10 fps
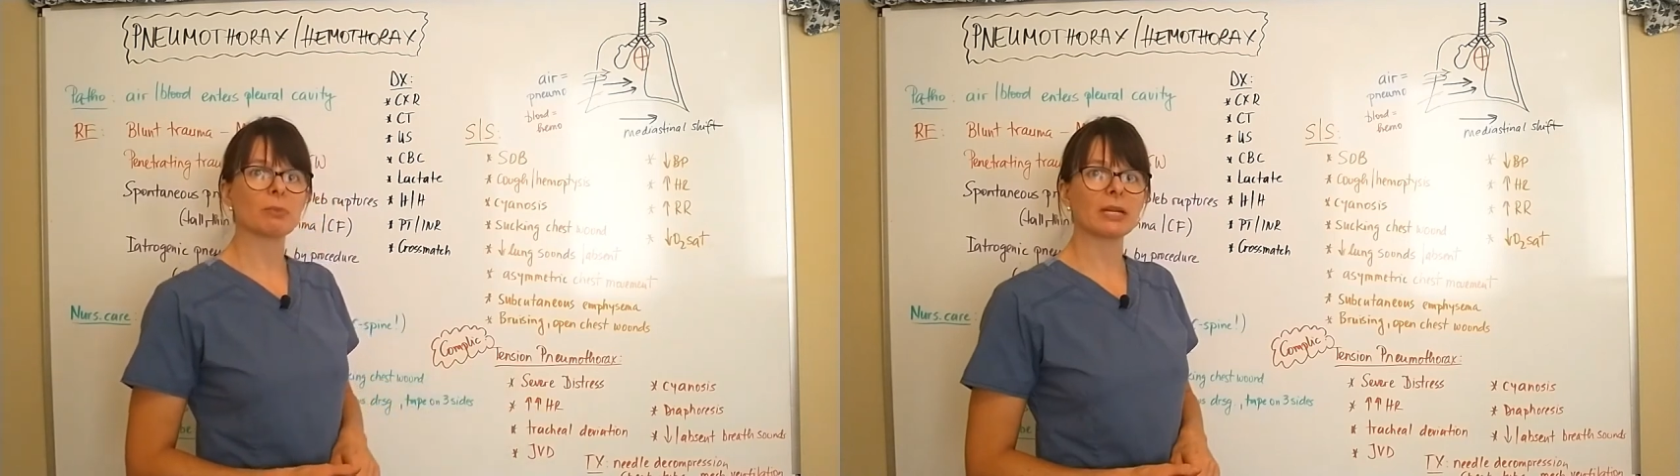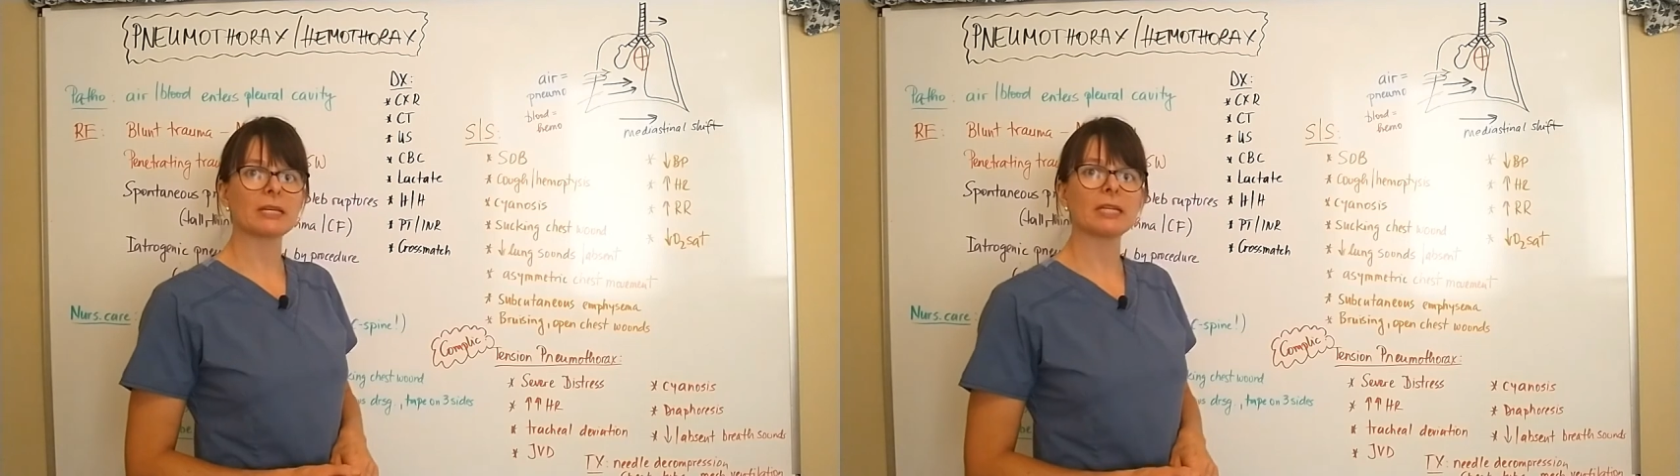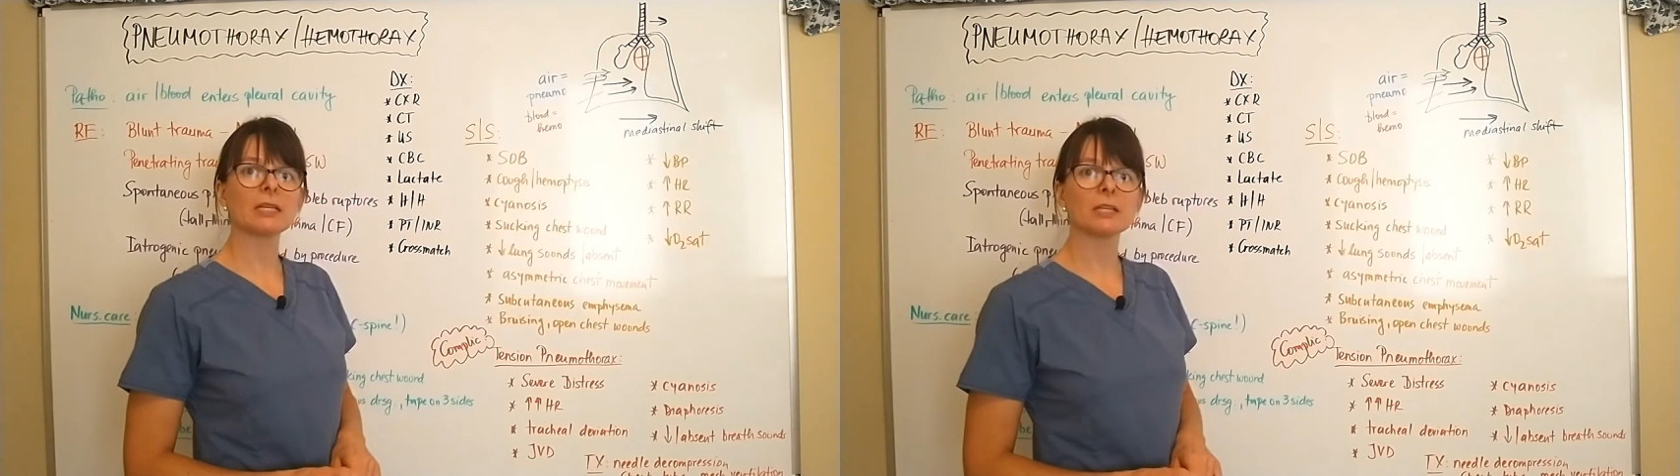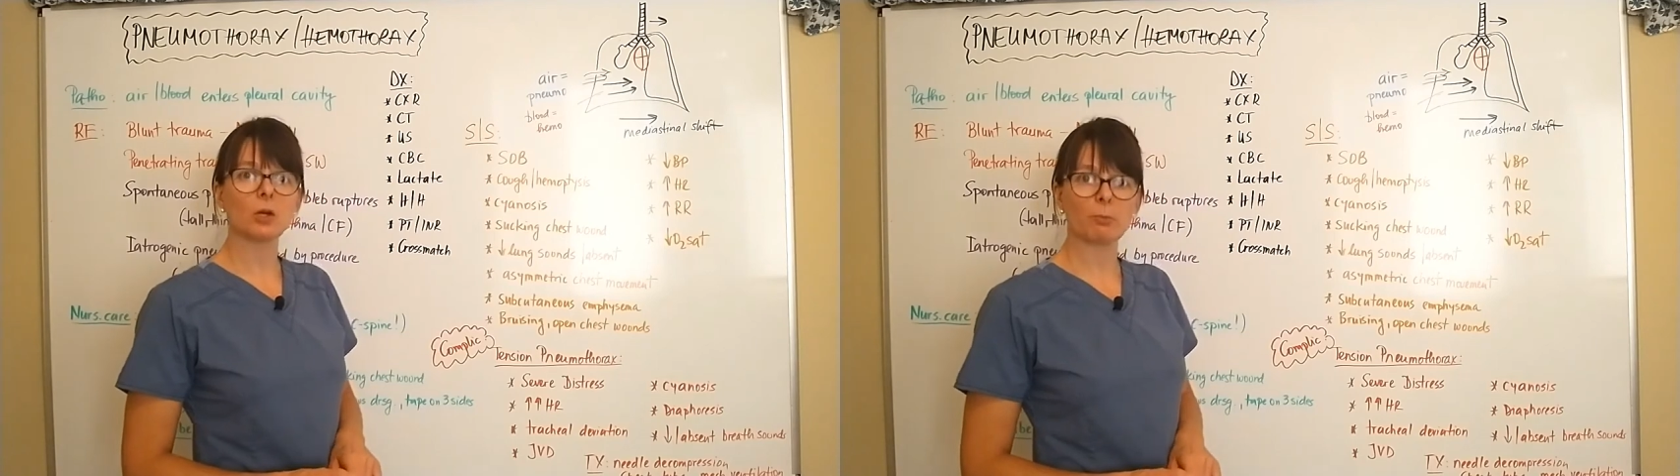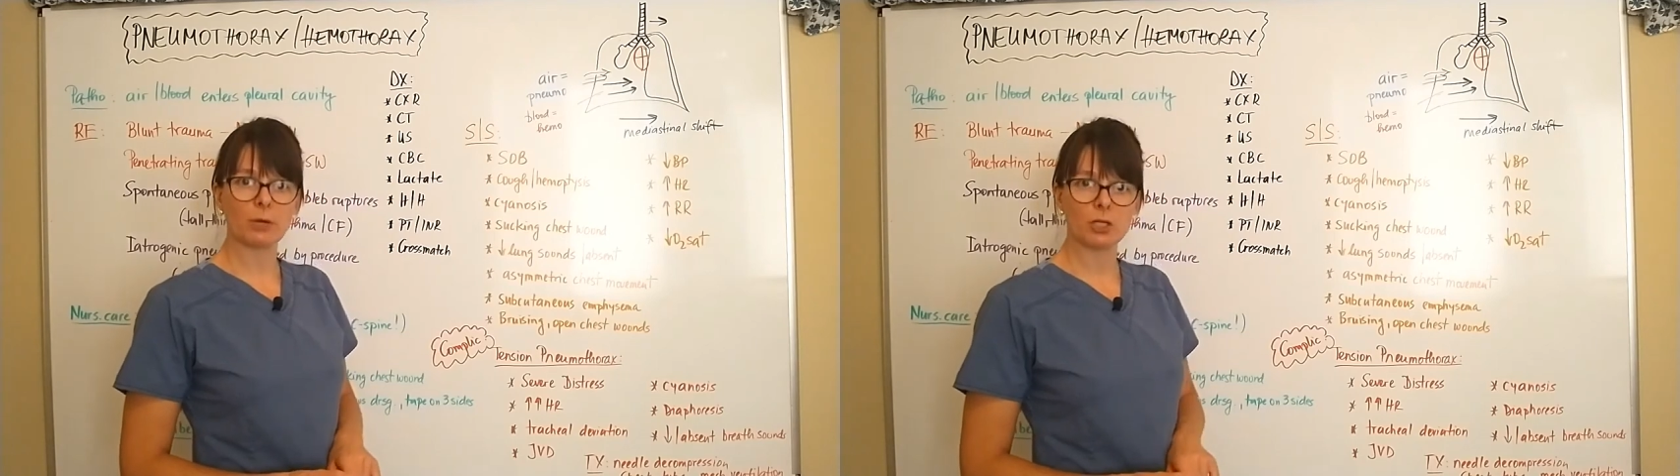but a needle
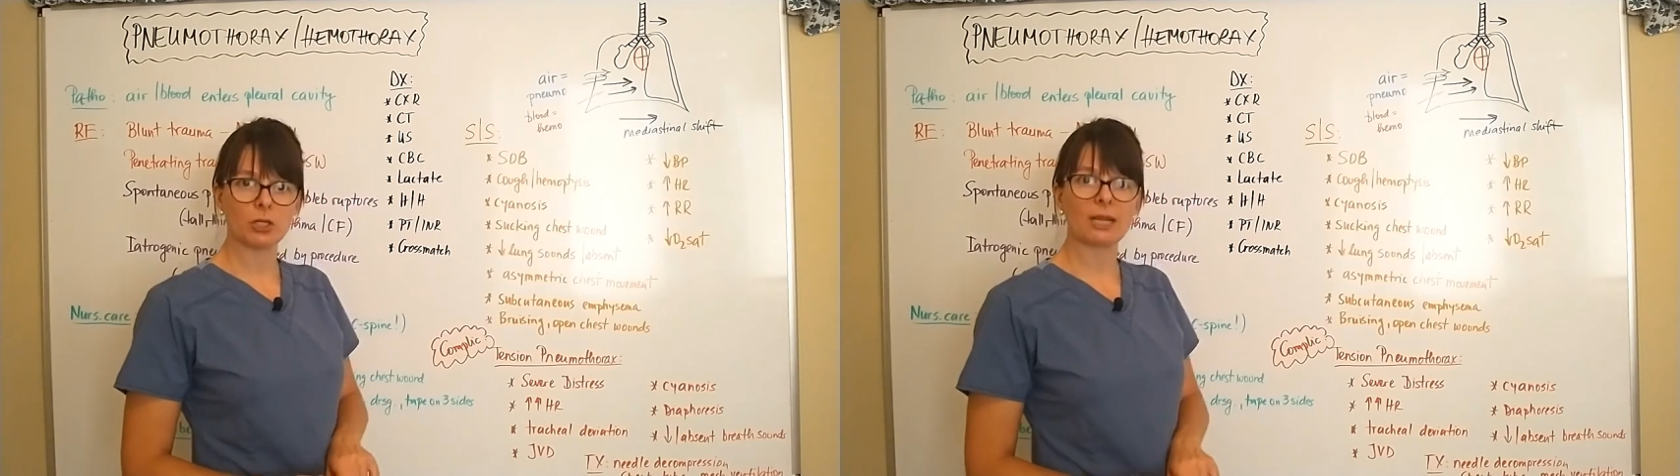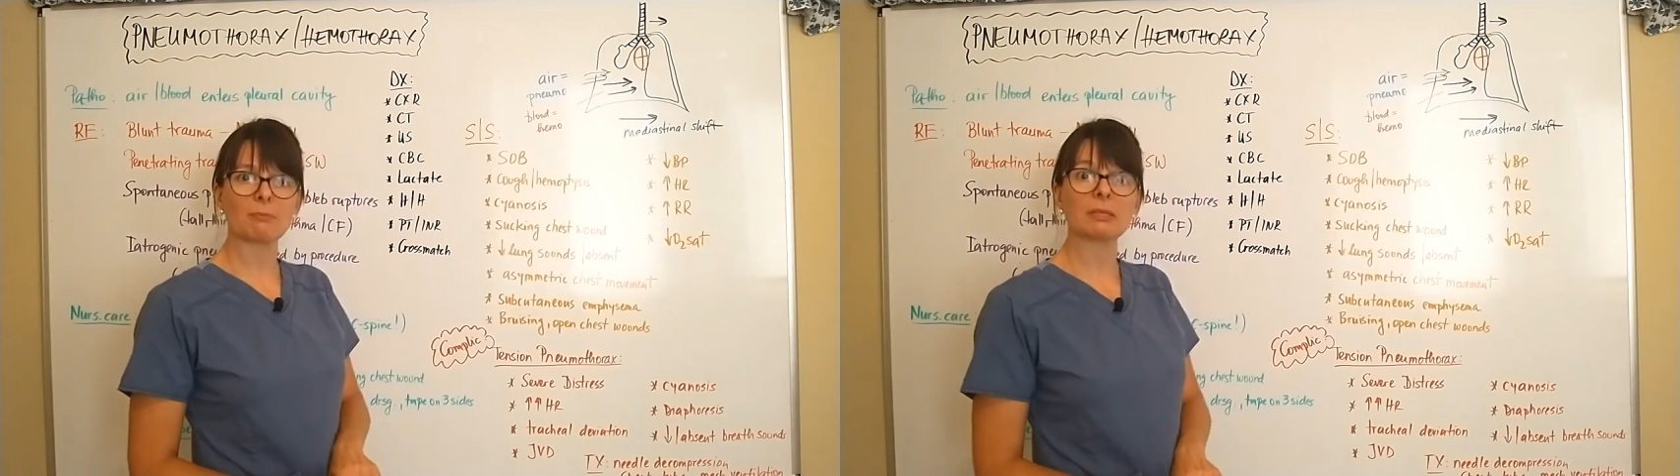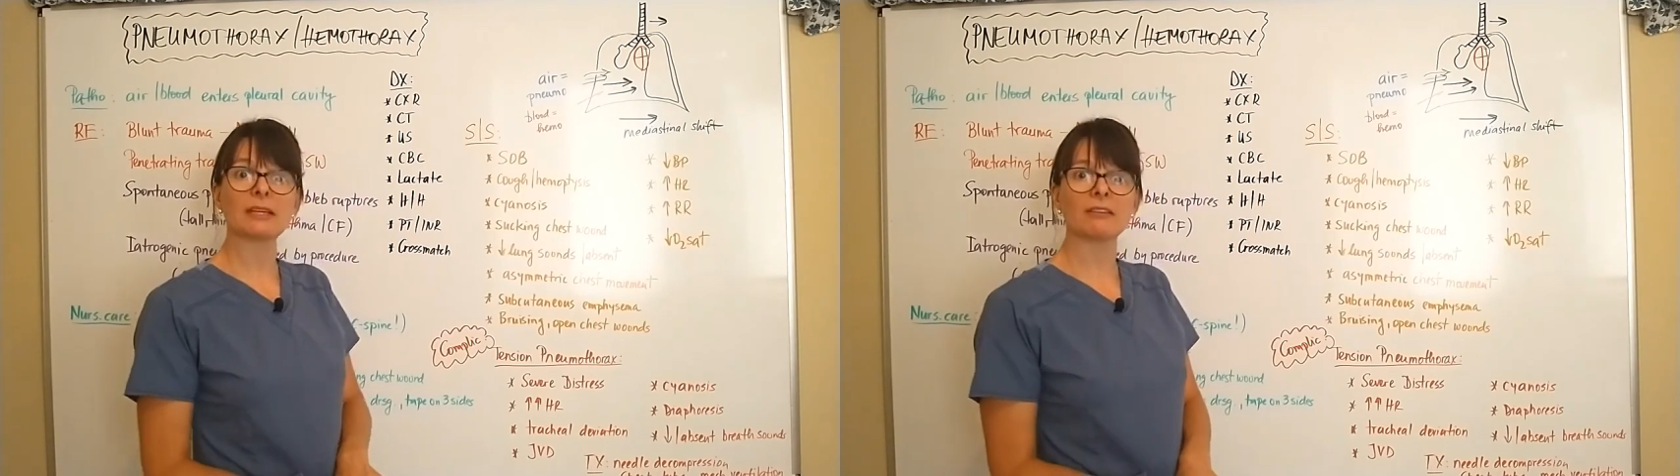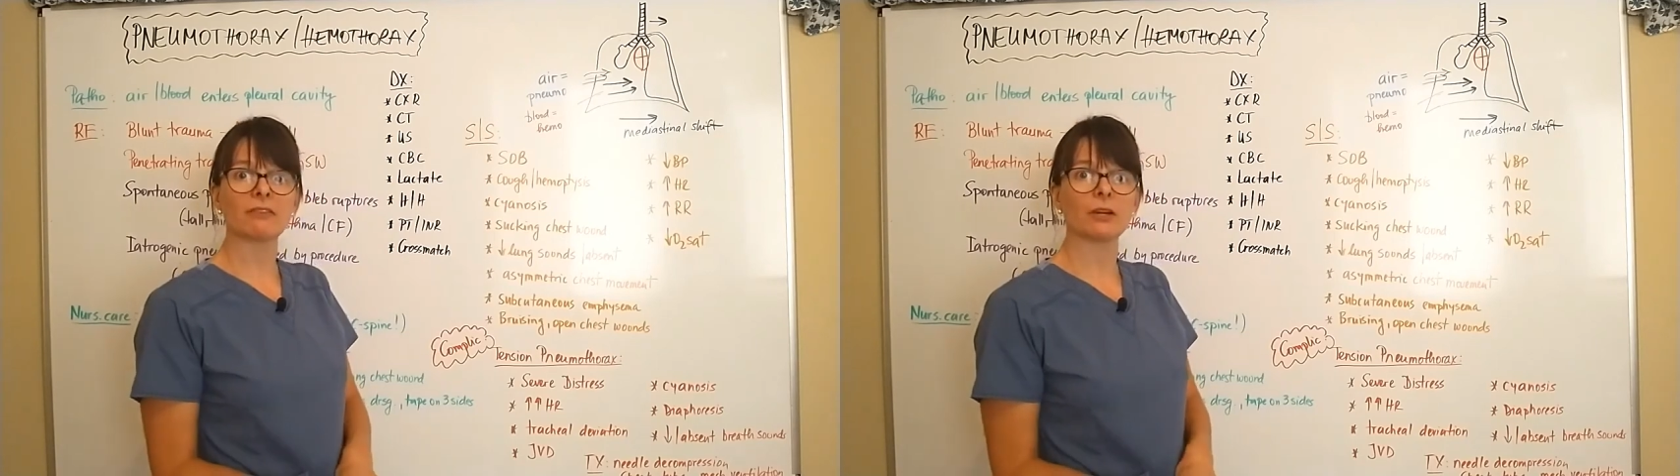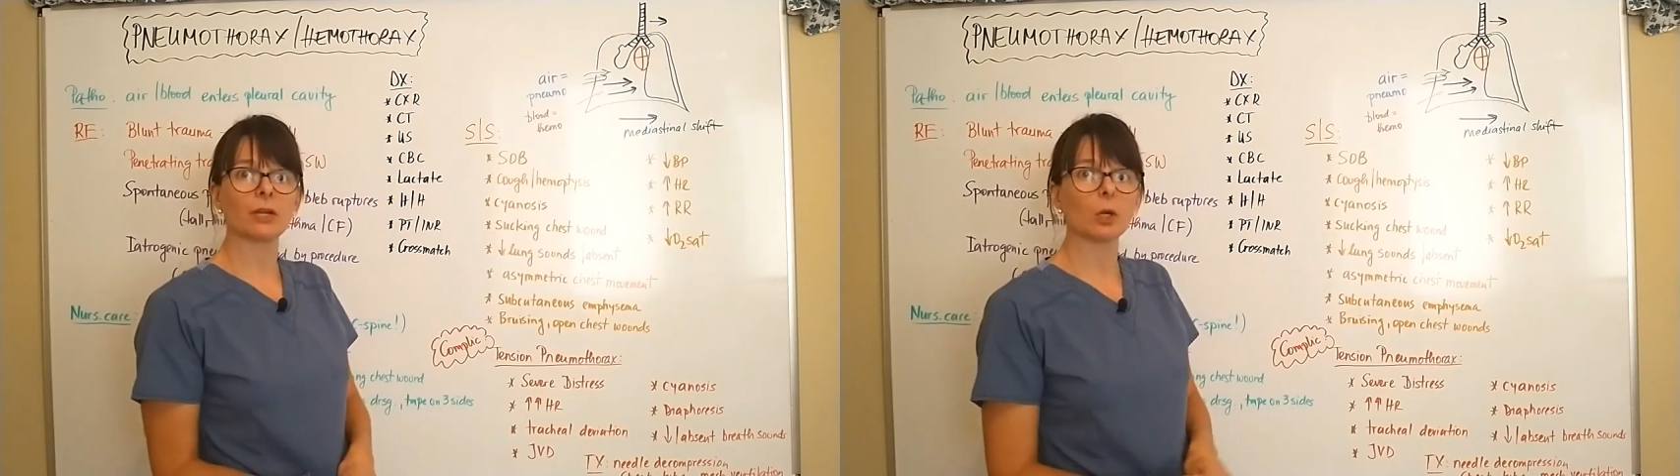decompression can be done
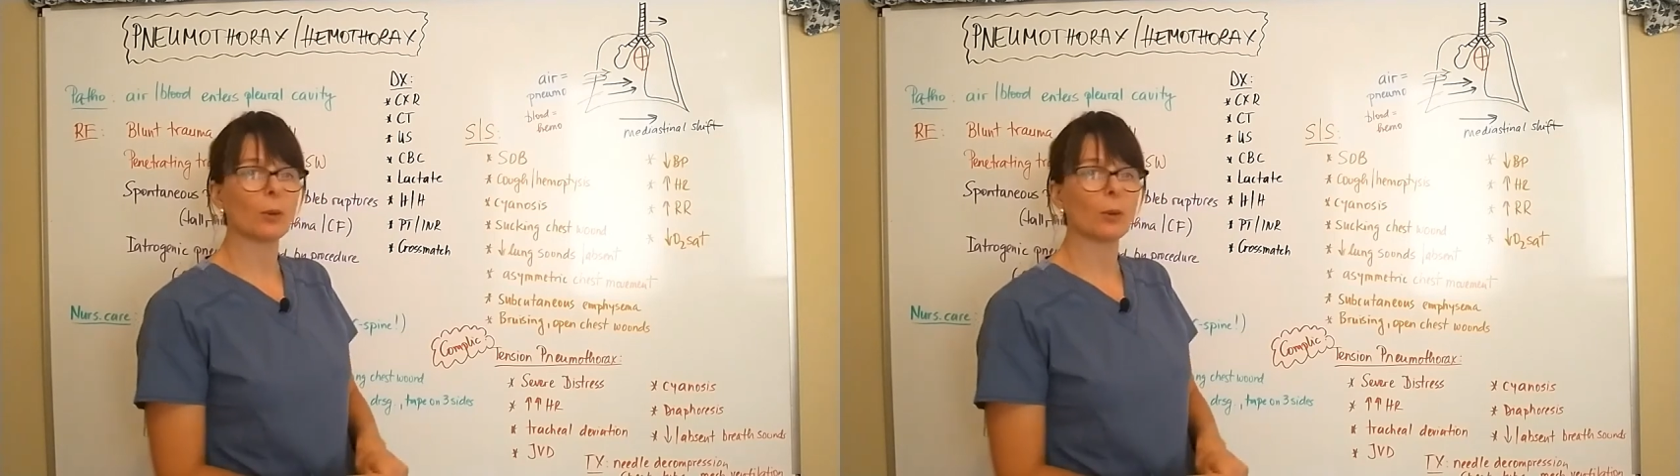very